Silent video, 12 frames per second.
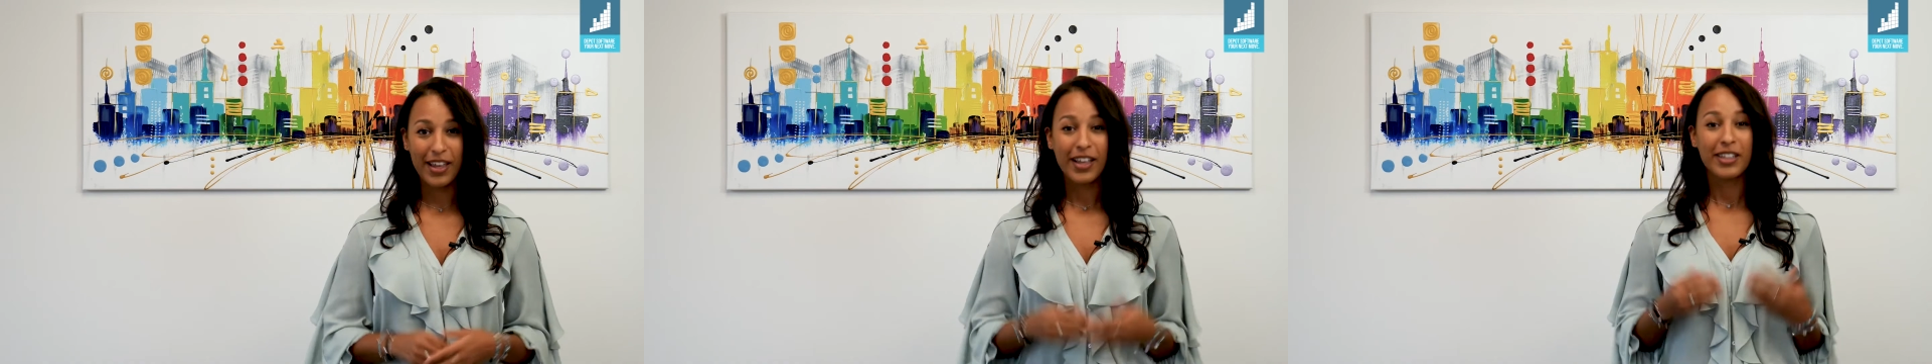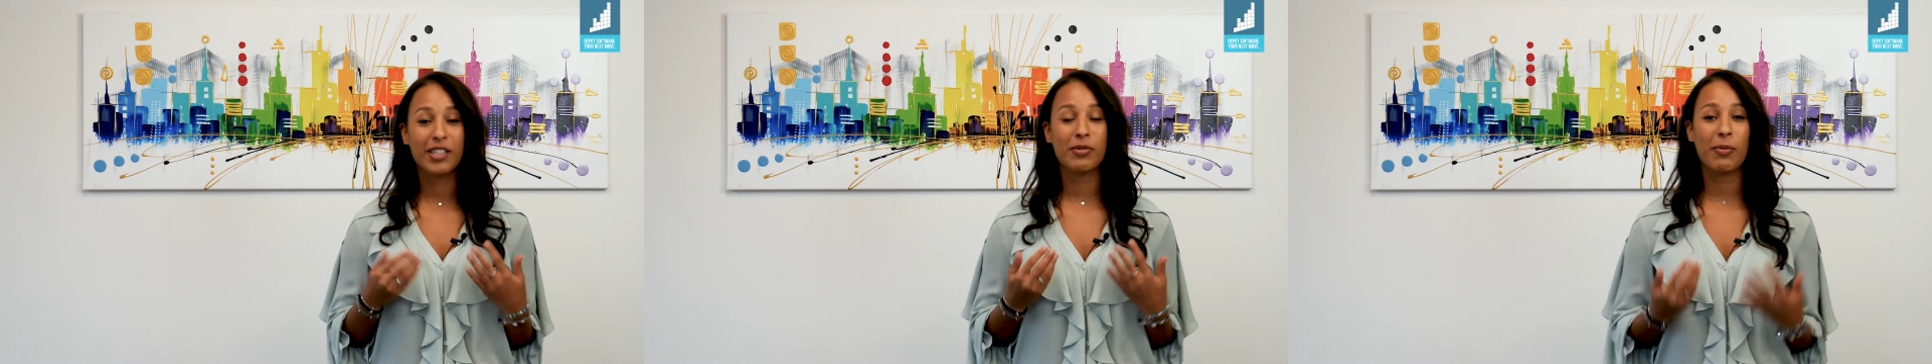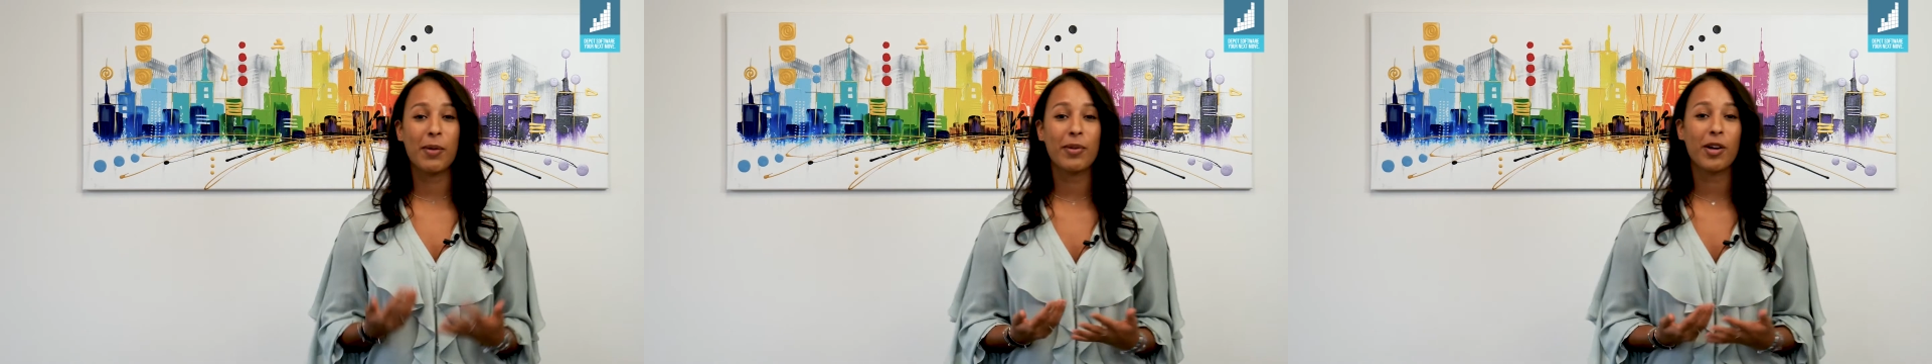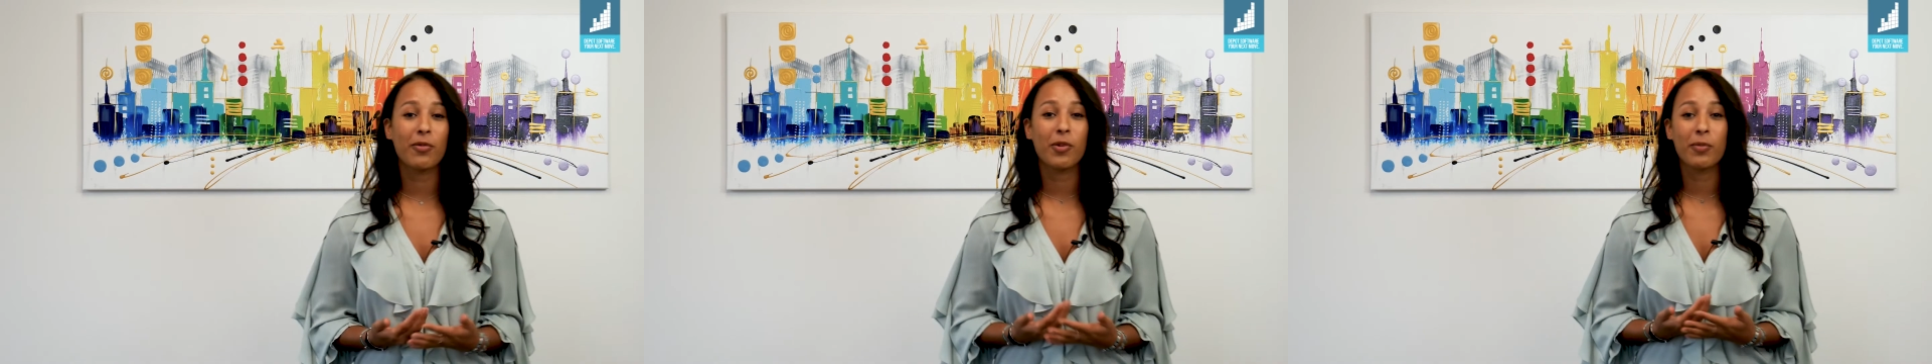This
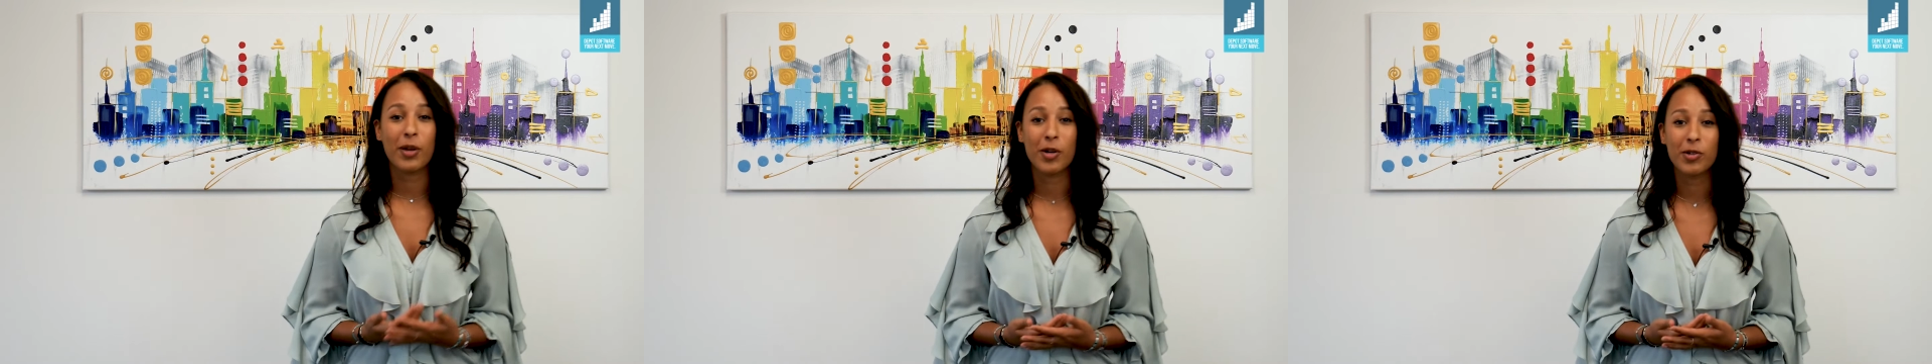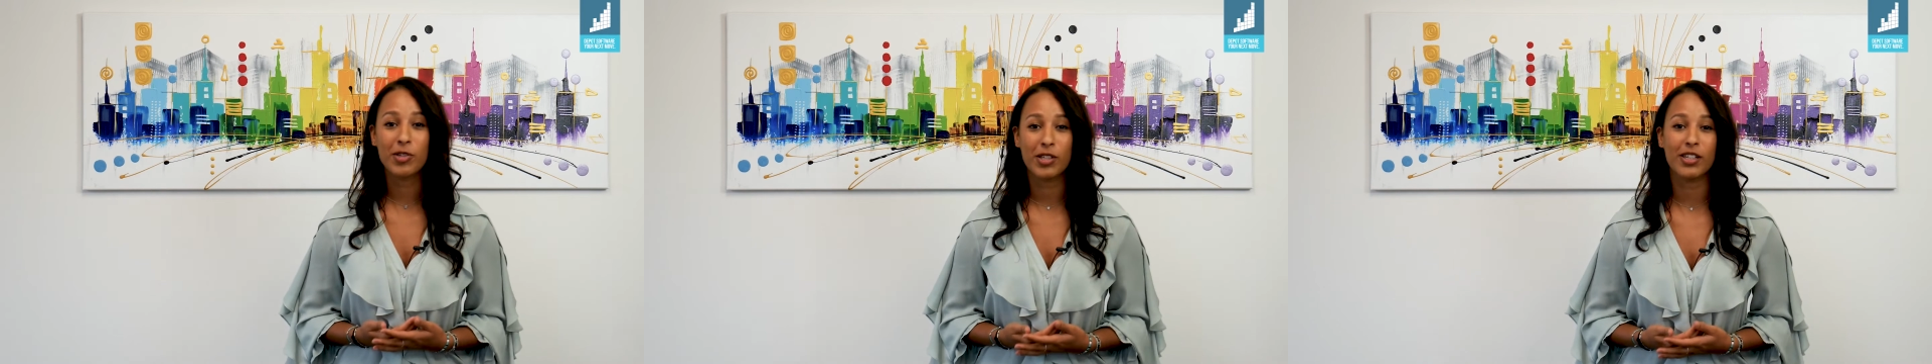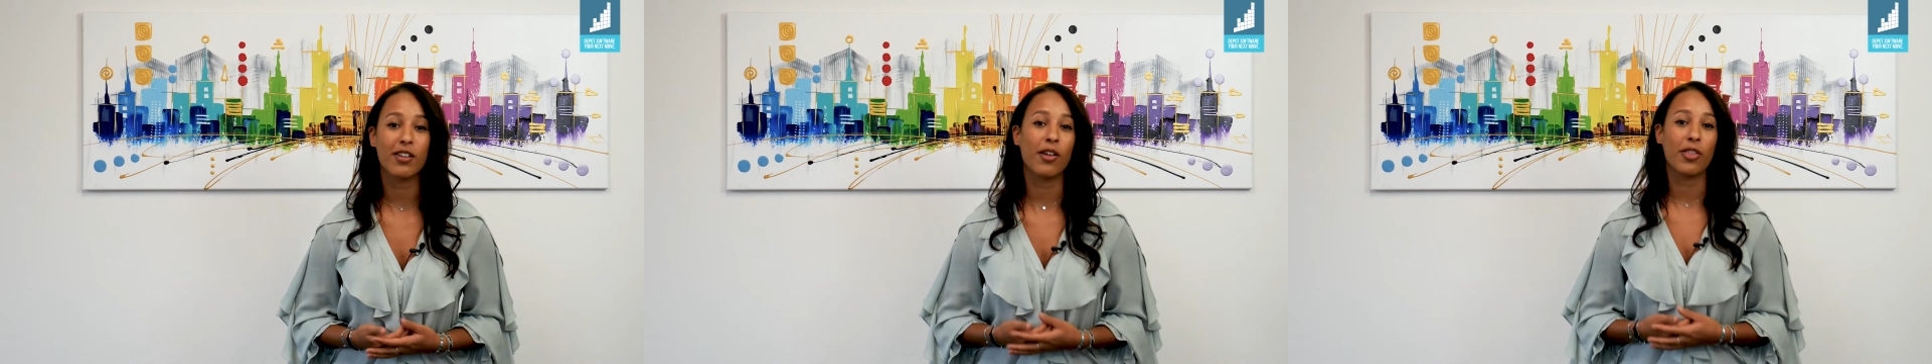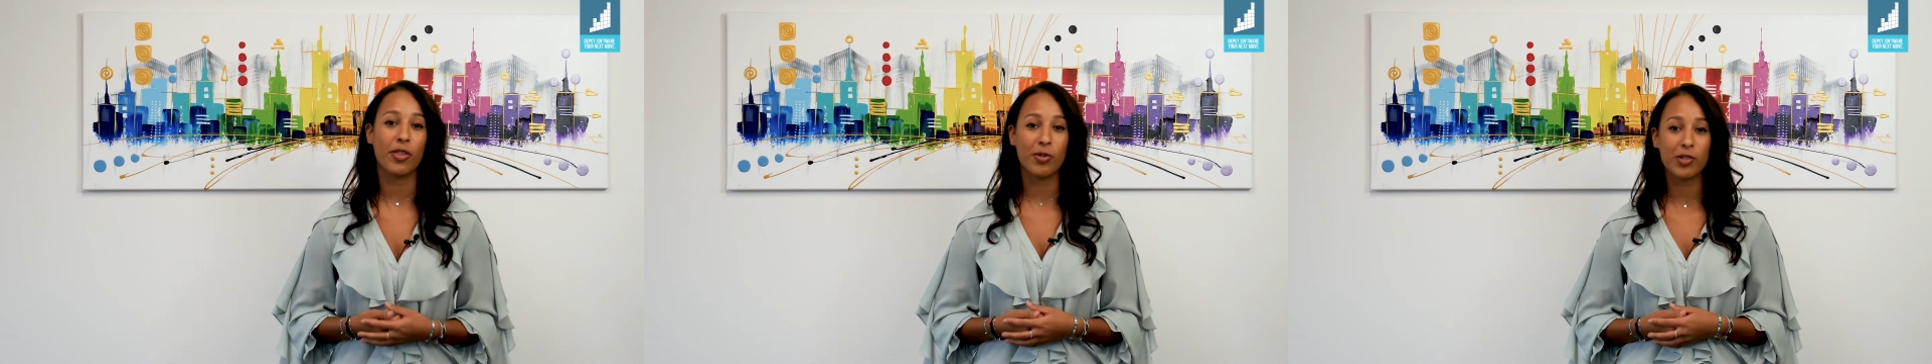webinar will be hosted
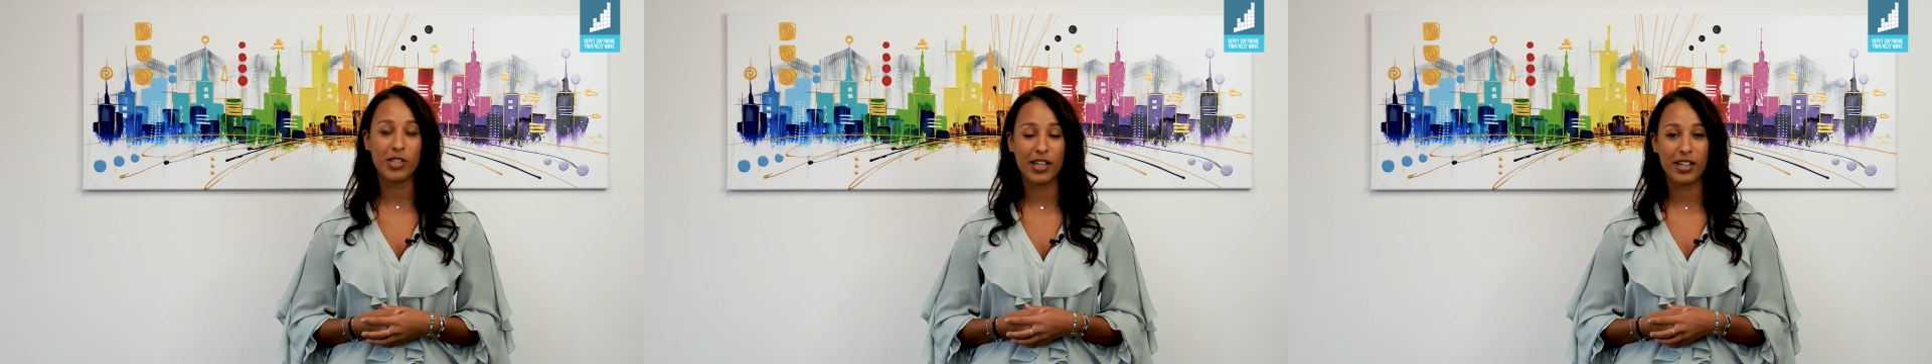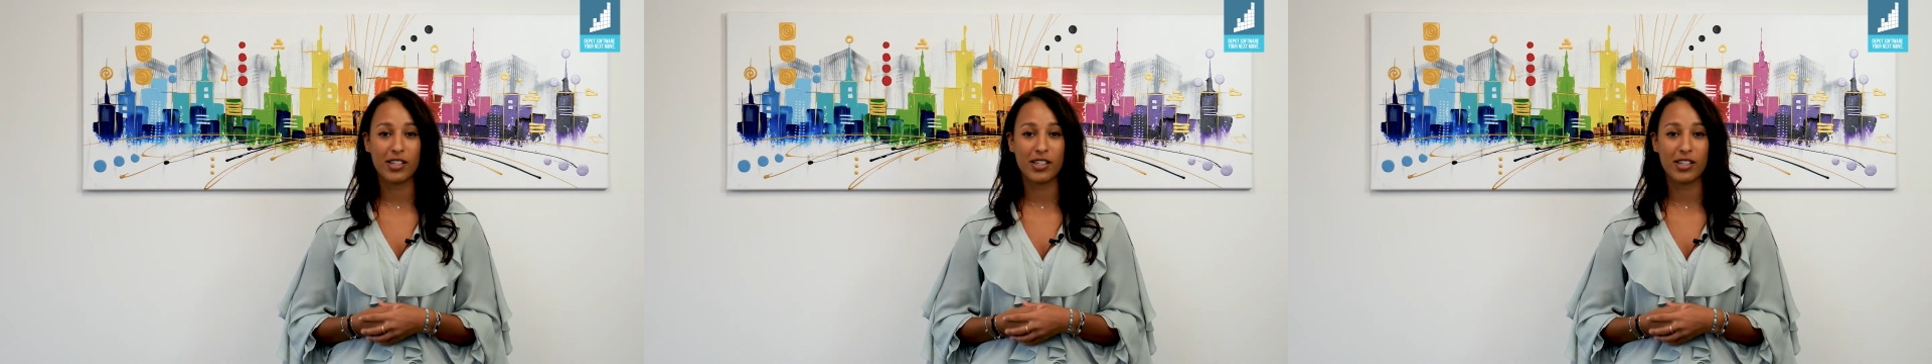on Thursday